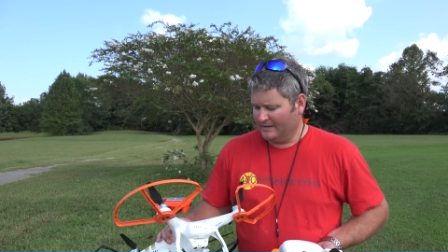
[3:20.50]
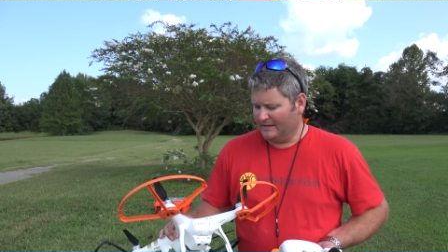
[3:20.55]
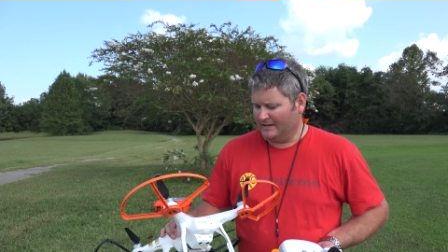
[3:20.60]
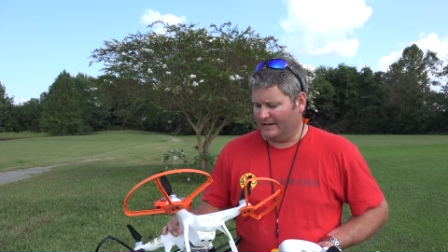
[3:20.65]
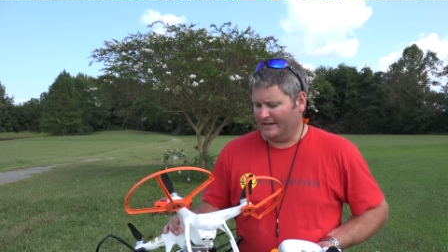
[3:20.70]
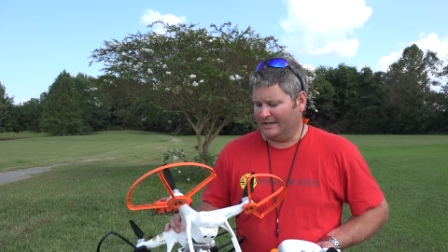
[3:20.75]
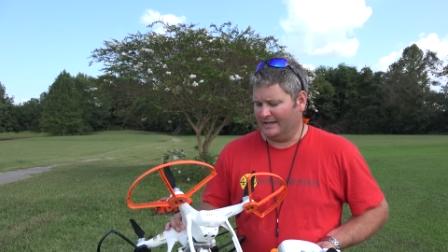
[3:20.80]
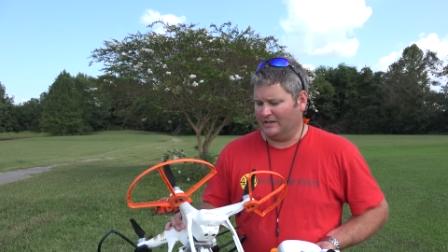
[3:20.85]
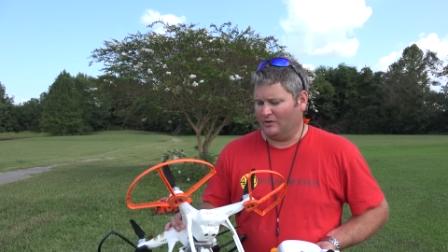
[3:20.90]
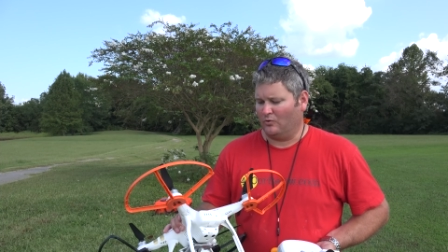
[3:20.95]

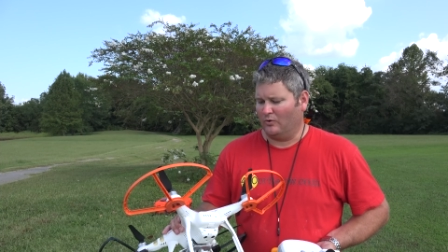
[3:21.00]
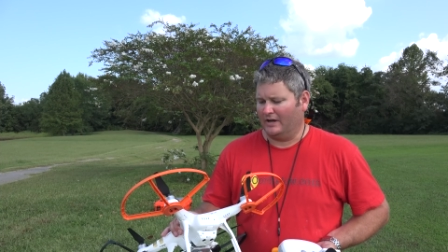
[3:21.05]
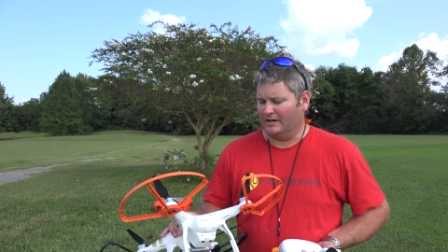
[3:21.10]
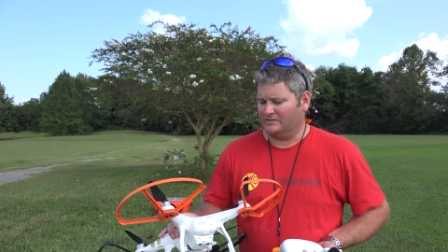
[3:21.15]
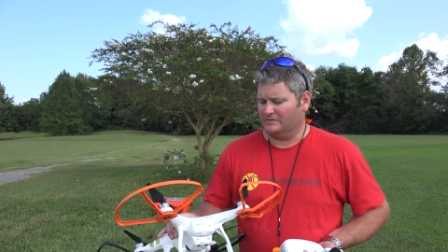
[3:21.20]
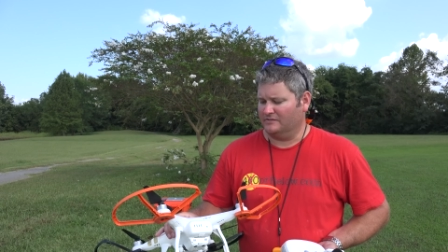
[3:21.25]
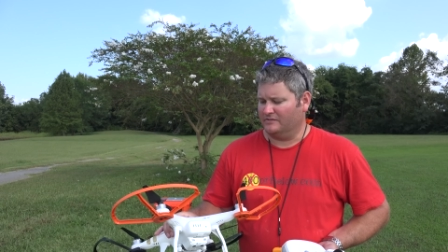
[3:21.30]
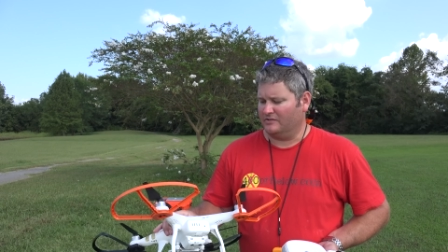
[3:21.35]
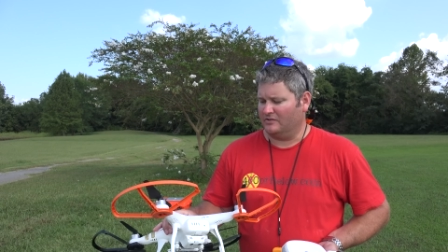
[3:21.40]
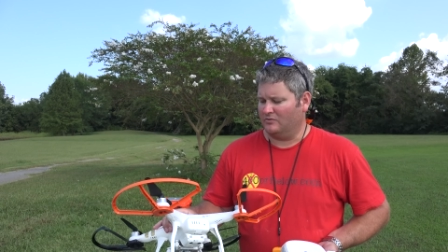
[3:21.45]
any
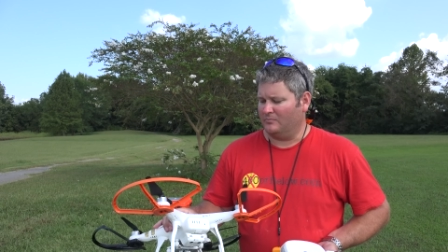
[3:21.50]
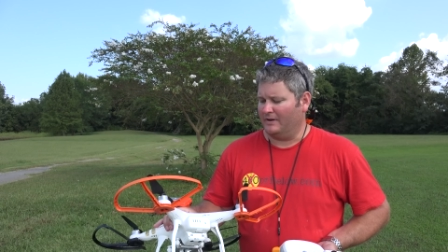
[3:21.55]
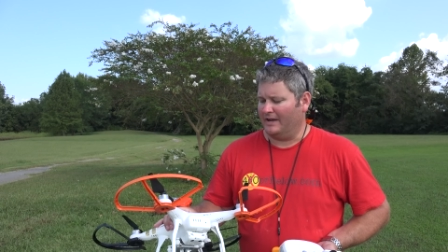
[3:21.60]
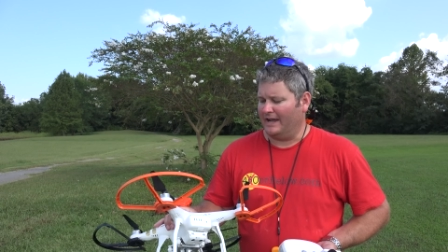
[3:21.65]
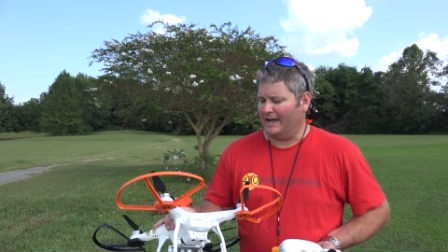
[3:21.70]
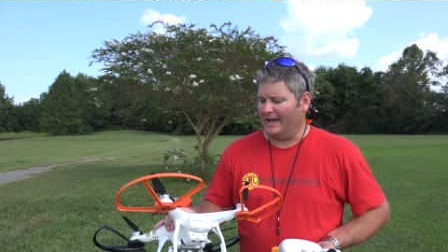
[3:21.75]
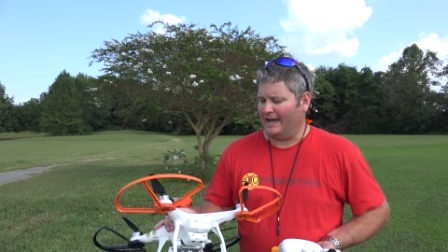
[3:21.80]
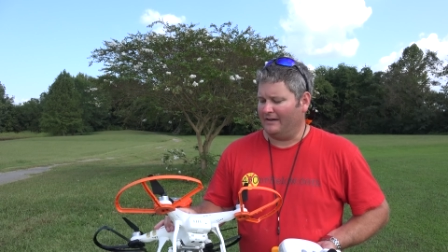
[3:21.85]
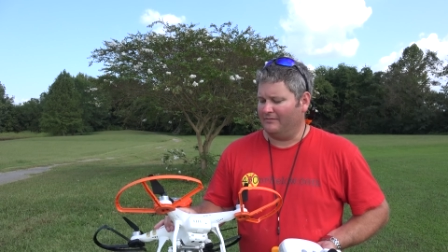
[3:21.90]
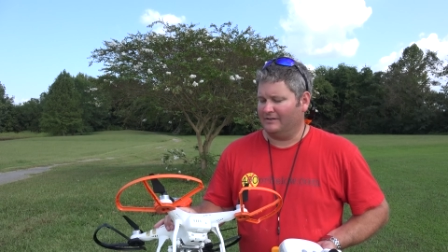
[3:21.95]
questions that you may
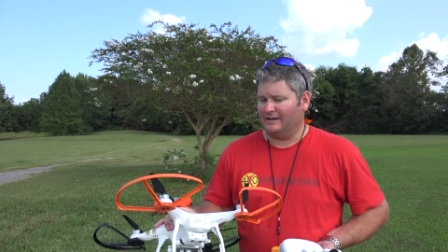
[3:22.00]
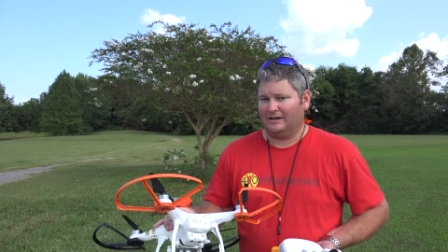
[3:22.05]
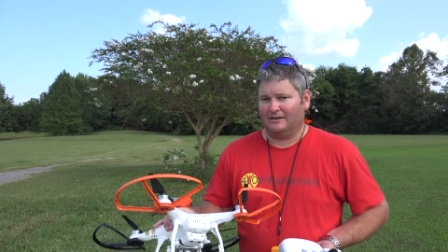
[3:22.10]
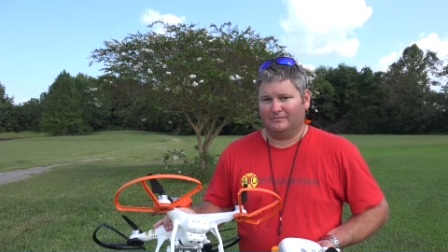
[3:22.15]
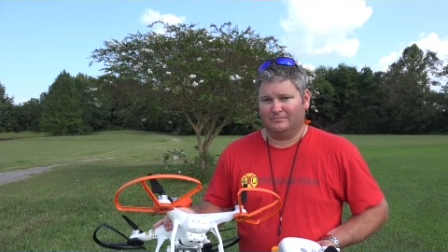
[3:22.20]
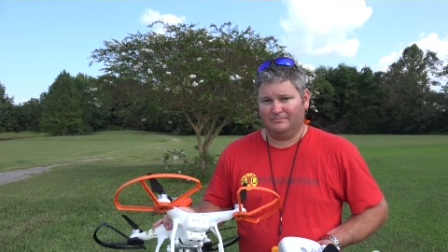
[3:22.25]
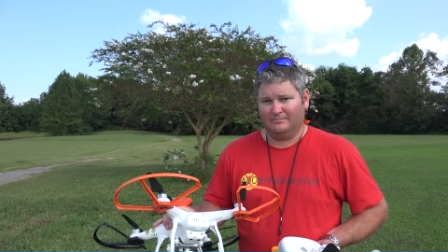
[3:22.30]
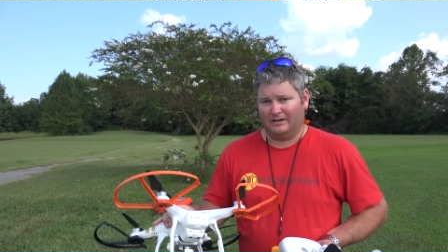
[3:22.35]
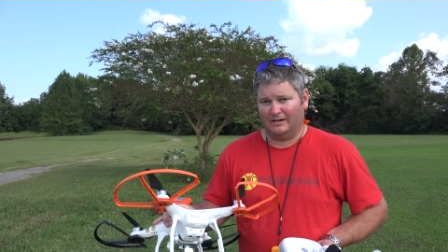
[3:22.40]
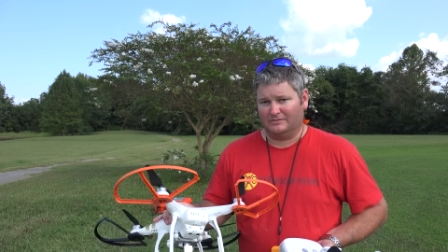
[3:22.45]
have, and
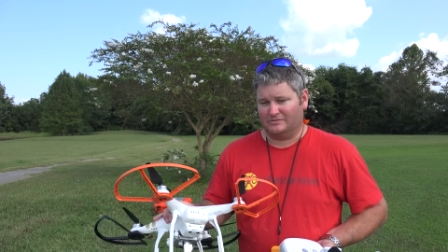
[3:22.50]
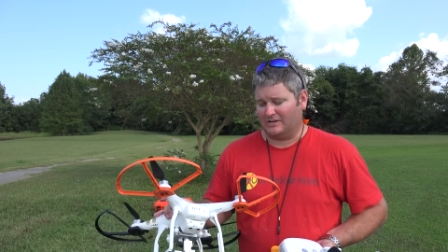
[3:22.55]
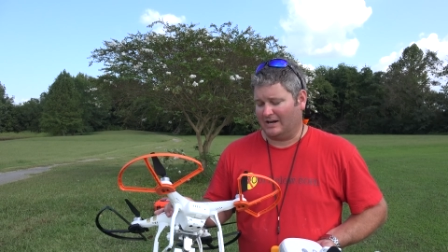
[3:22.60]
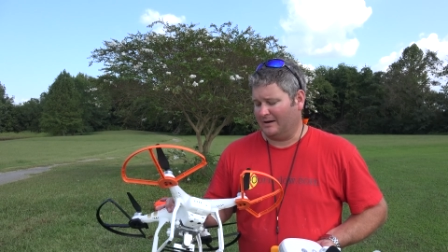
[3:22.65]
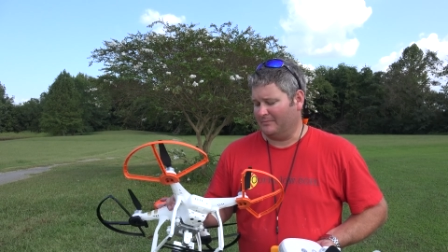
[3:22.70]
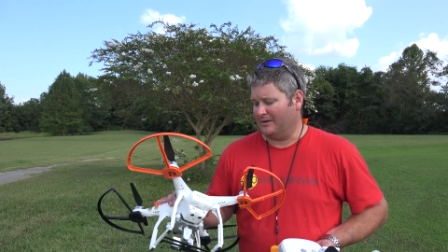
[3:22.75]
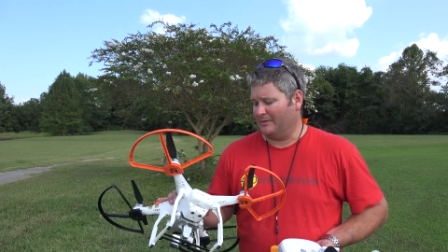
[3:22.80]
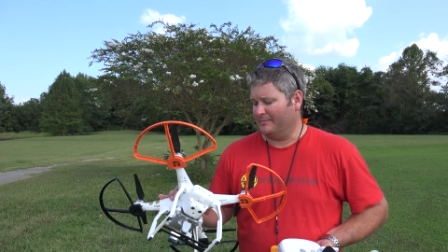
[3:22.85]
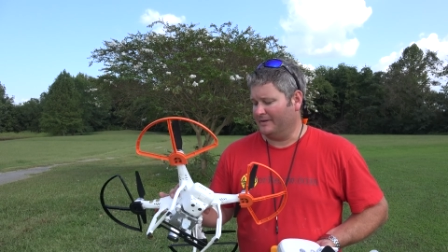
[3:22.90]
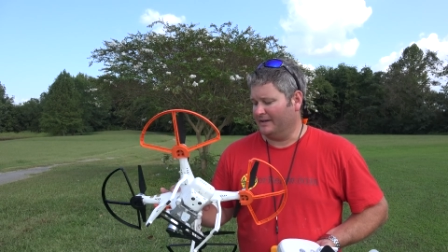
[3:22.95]
I'll try
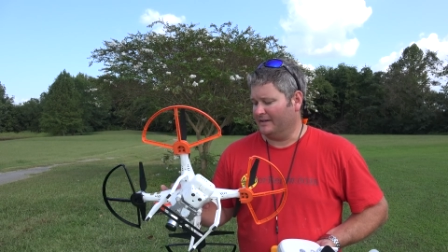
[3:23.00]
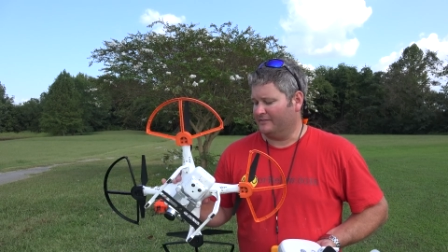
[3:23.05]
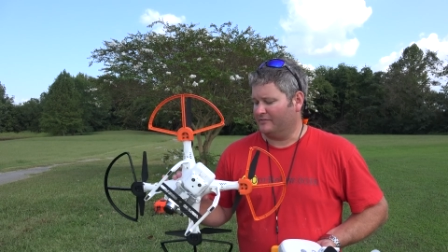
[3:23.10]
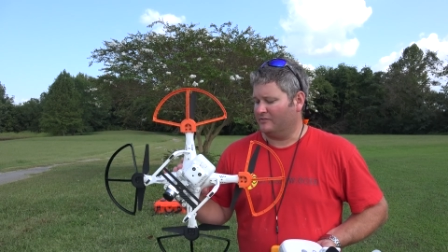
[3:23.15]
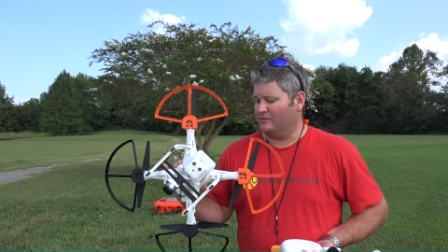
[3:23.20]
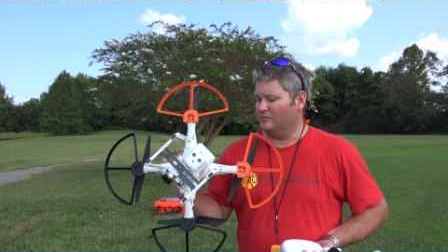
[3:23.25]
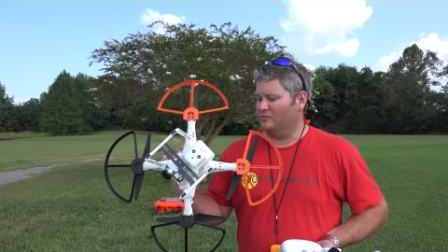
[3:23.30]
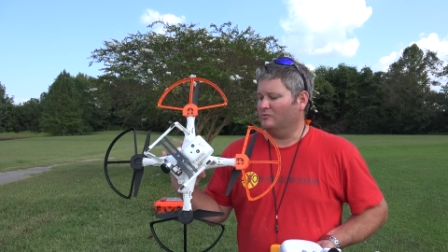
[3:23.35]
my best